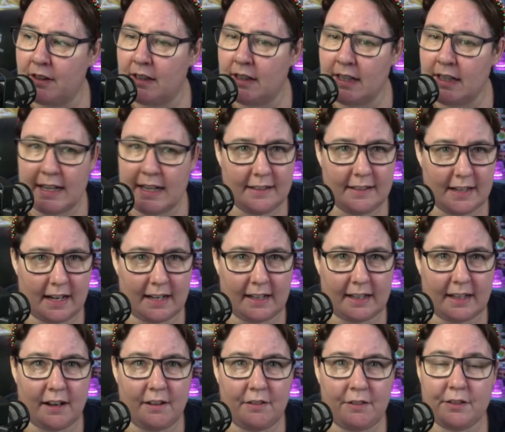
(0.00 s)
Is that
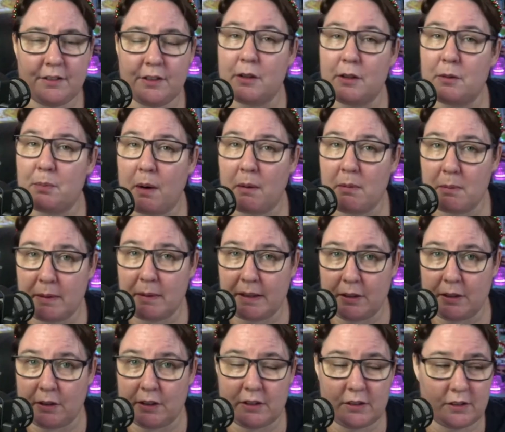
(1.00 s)
enough? So it's probably
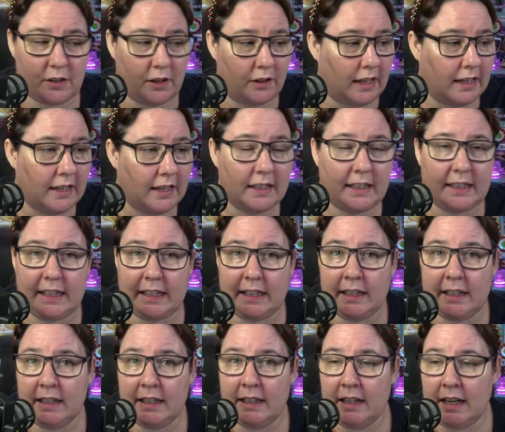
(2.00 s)
not. So luckily,
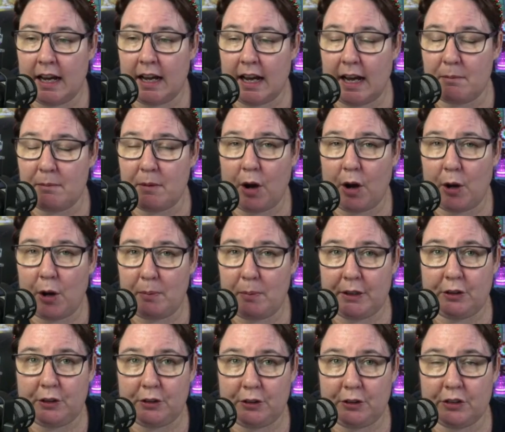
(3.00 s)
Hobie
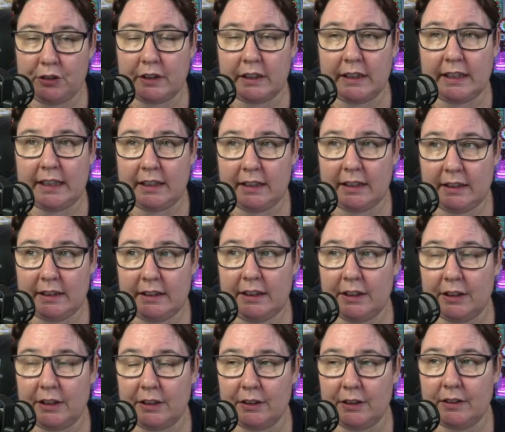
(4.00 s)
usually, you
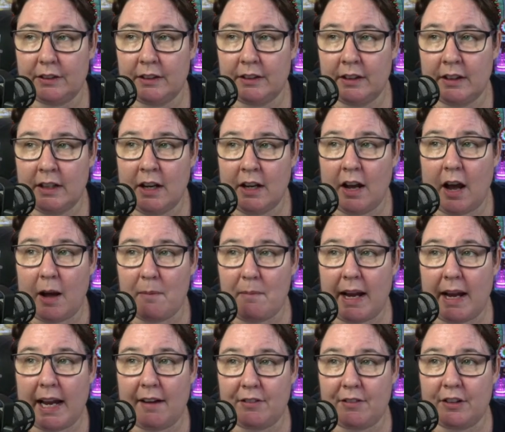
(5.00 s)
know, I may
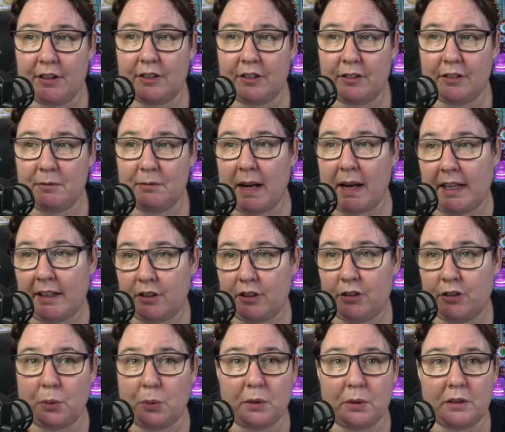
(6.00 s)
have to make
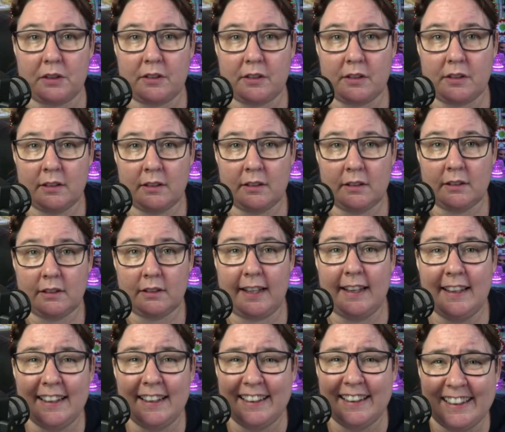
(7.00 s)
shorts.
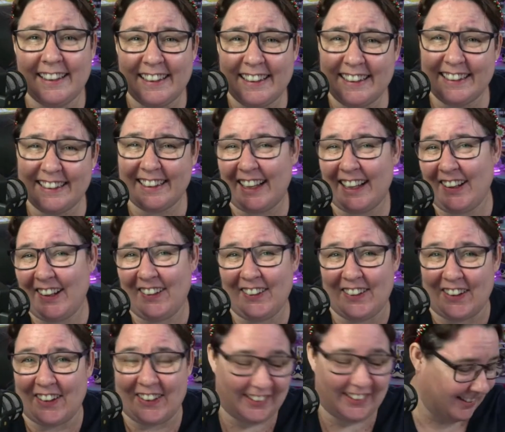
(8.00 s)
Who
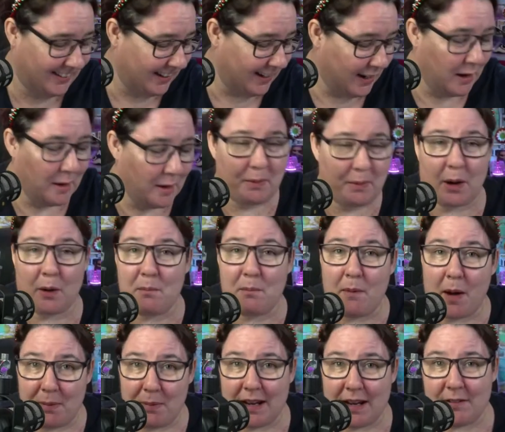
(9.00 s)
knows? But I
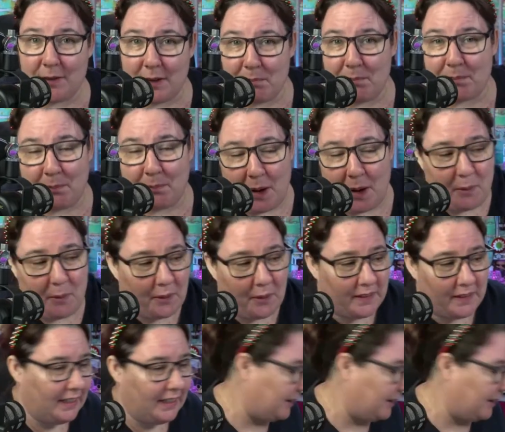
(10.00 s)
might be able to buy more of the yarn.